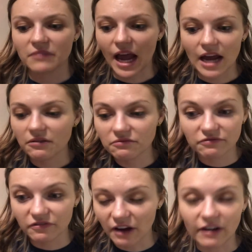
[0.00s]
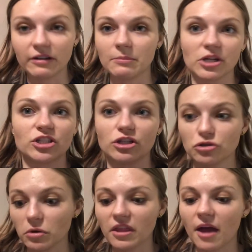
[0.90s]
I very much
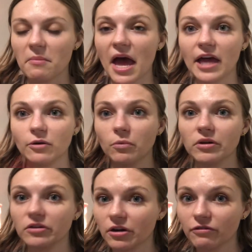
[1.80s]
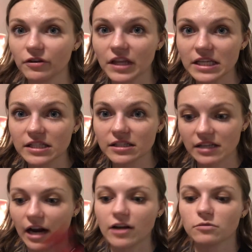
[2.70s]
enjoyed them and will look for this
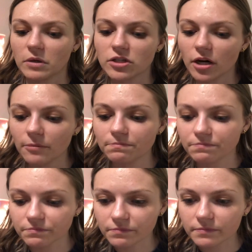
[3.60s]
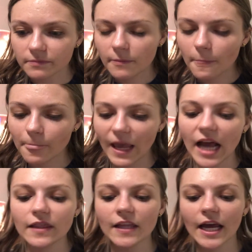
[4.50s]
next winter.
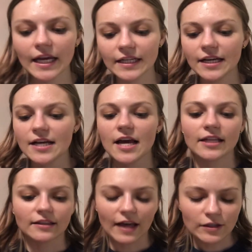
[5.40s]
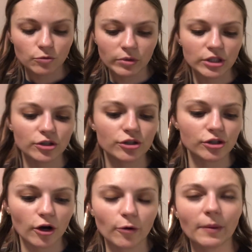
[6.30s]
And then the last winter
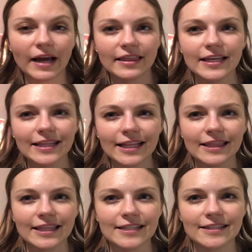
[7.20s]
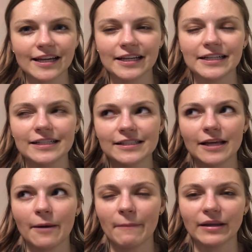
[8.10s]
soap, I think this is
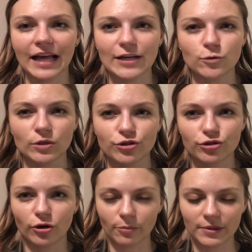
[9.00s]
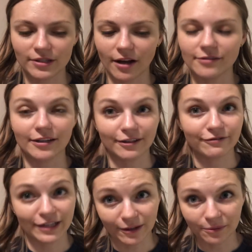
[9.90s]
my last winter soap besides like
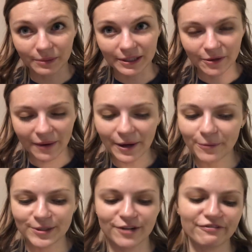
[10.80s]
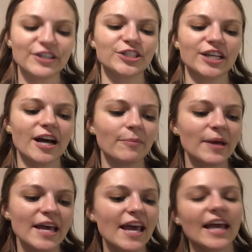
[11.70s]
Vanilla Bean Noel, which I'm finishing up.
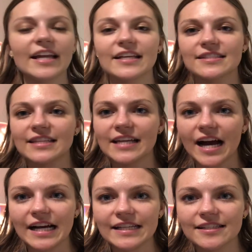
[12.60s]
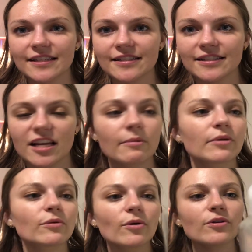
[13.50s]
It is the iced cinnamon
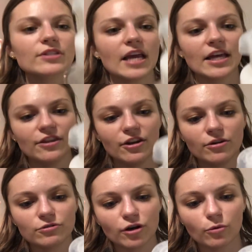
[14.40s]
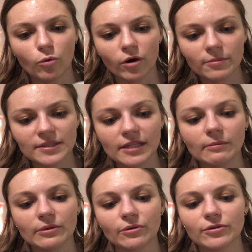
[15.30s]
rolls and the notes are warm
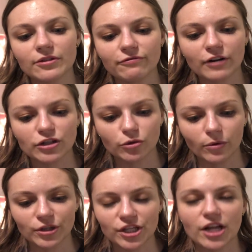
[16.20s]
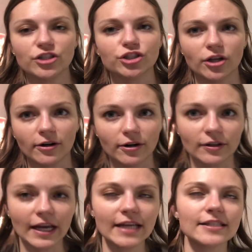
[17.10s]
cinnamon rolls, fresh orange, and sugar
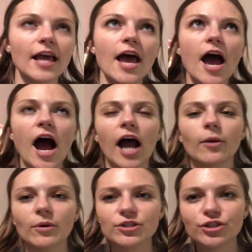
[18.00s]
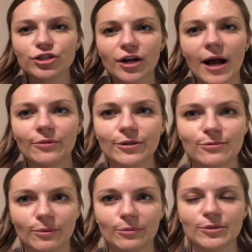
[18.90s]
glaze. I wasn't sure how this
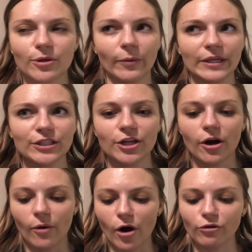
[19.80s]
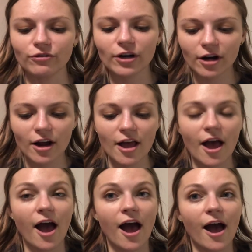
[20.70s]
one was going to go over,
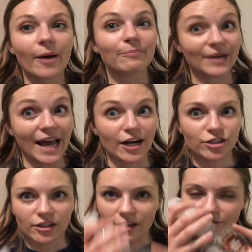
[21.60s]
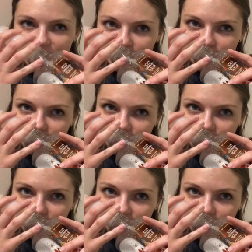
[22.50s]
but I actually loved it.